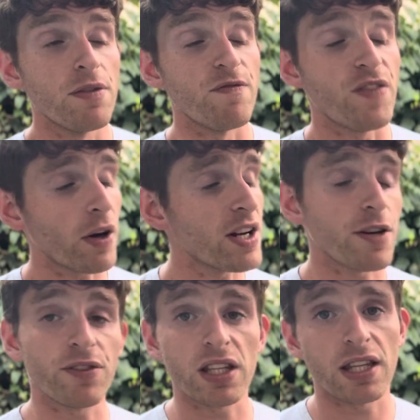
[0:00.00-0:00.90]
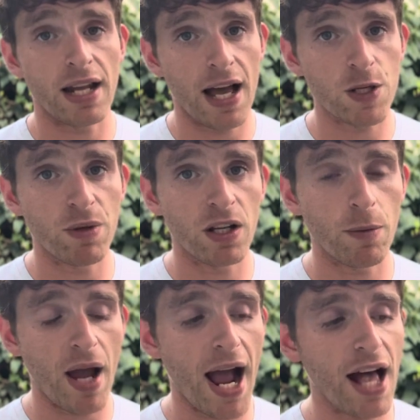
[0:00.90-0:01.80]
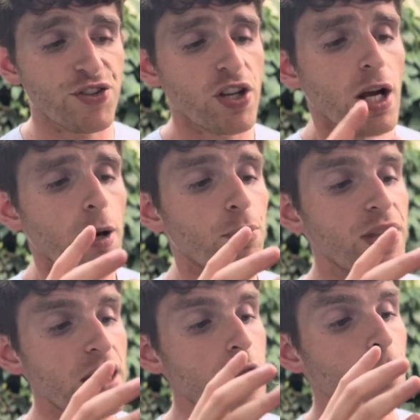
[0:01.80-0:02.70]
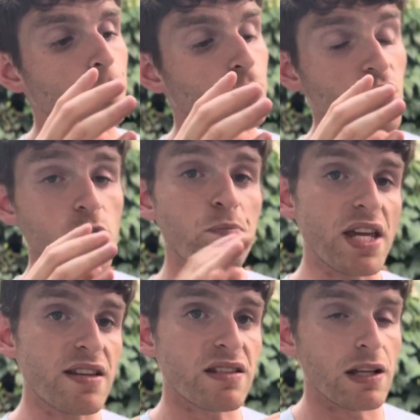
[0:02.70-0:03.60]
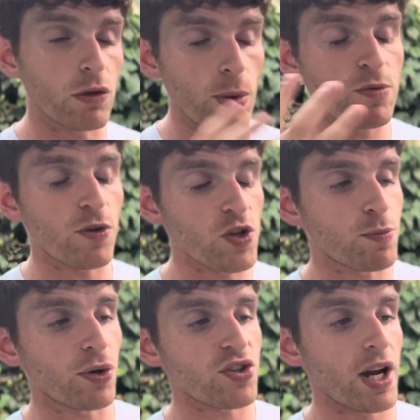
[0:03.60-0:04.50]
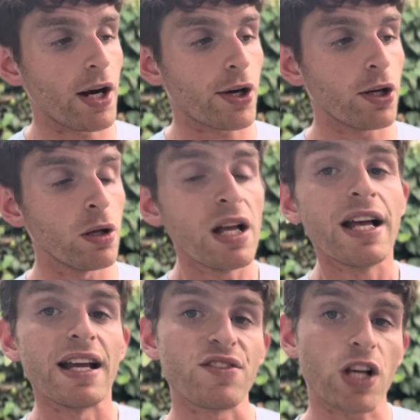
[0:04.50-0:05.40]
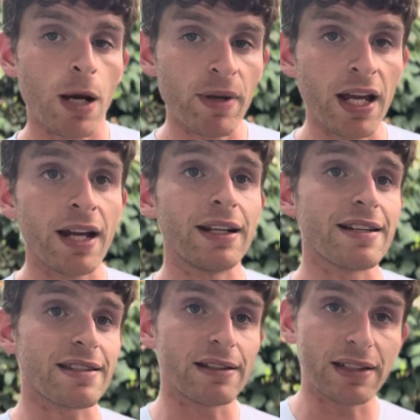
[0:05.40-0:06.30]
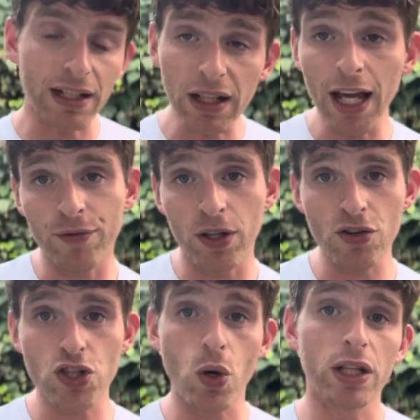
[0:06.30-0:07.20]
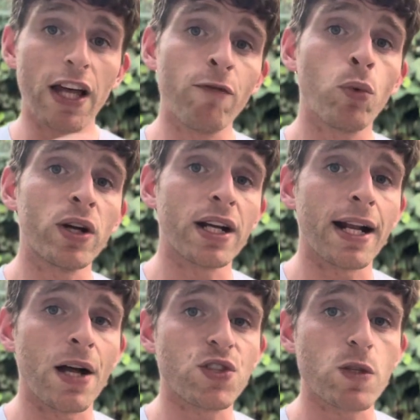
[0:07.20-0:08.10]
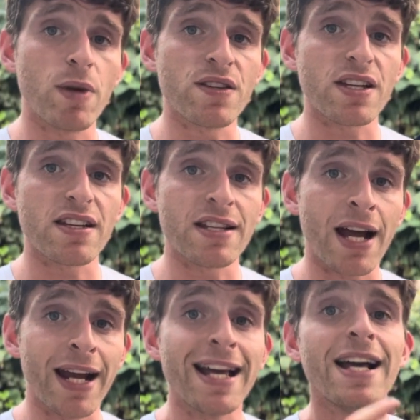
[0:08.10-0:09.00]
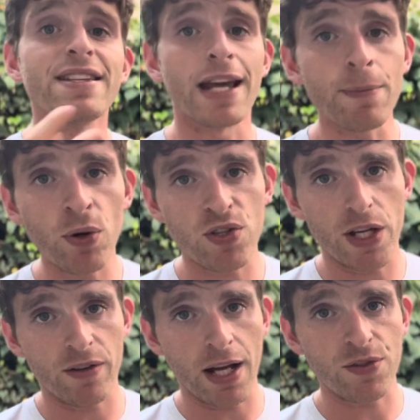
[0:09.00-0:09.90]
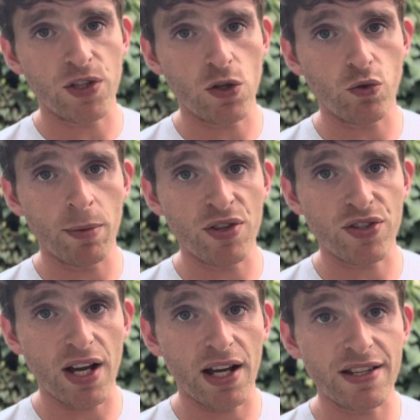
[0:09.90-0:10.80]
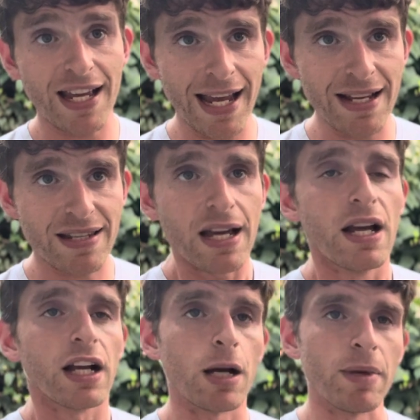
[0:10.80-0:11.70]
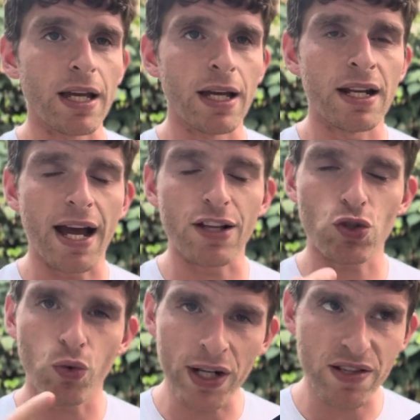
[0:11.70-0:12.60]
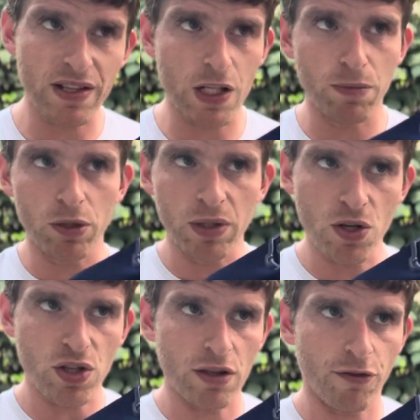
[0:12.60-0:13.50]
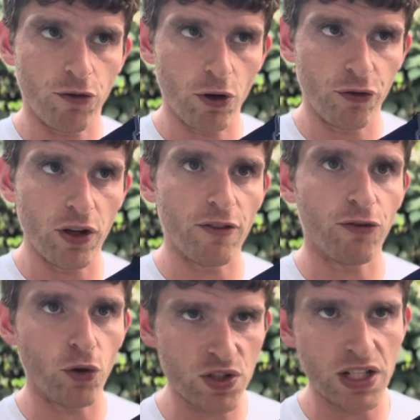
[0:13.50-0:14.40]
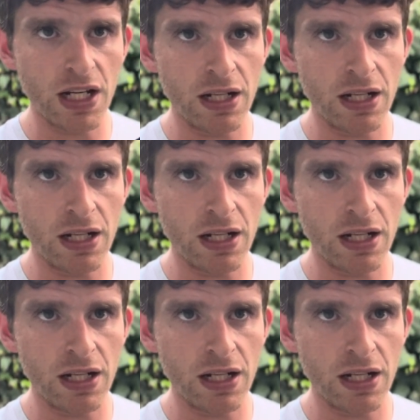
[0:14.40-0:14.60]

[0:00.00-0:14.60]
very differently than it has been in the past. The Brooks Beast and the women's versus Brooks Ariel is coming in. It's a little heavier, so 11.9 ounces men's size 9, 10.7 ounces women's size 8, coming in at 26 millimeters in the forefoot, 26